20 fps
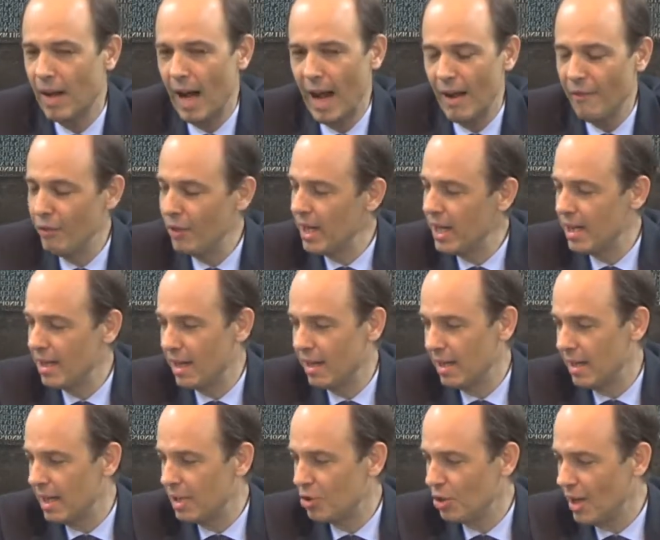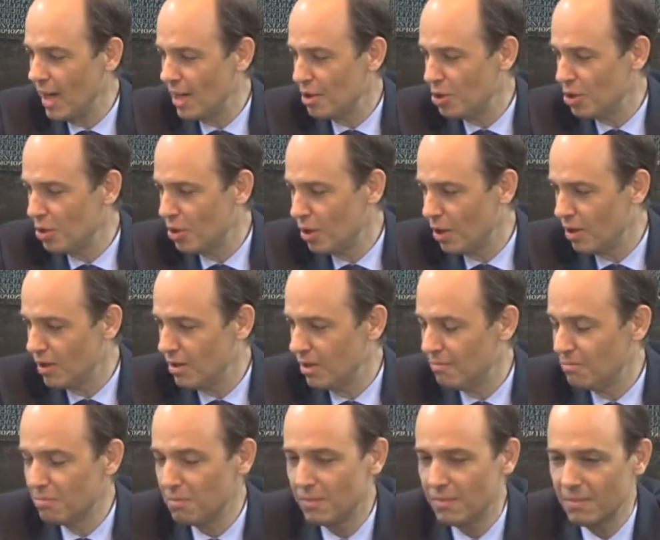Every international
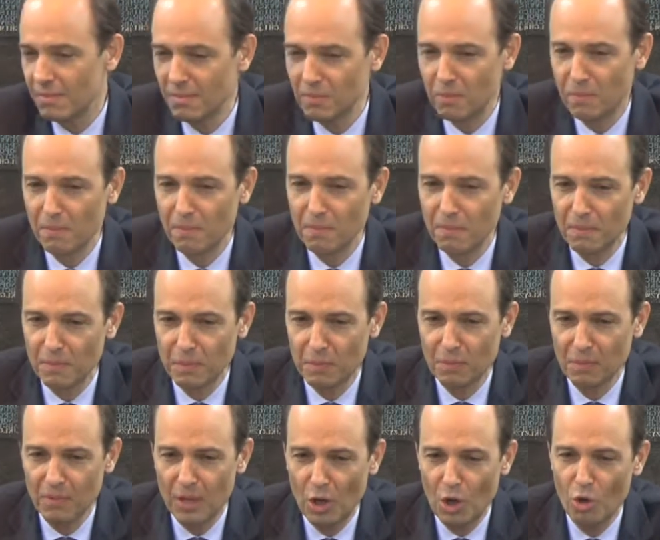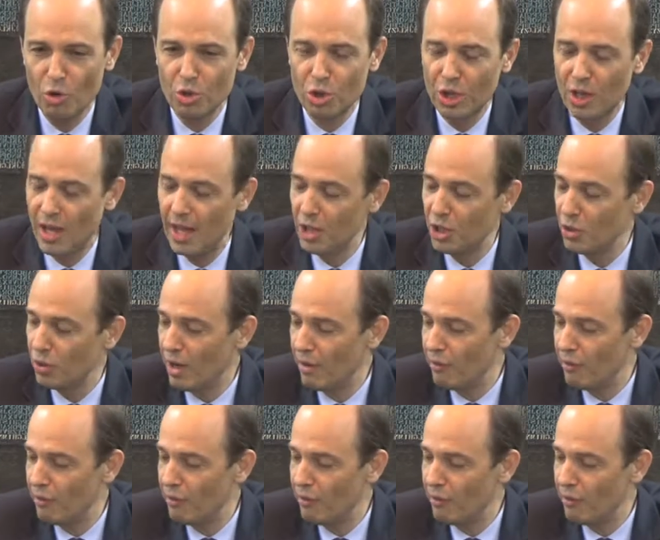negotiator,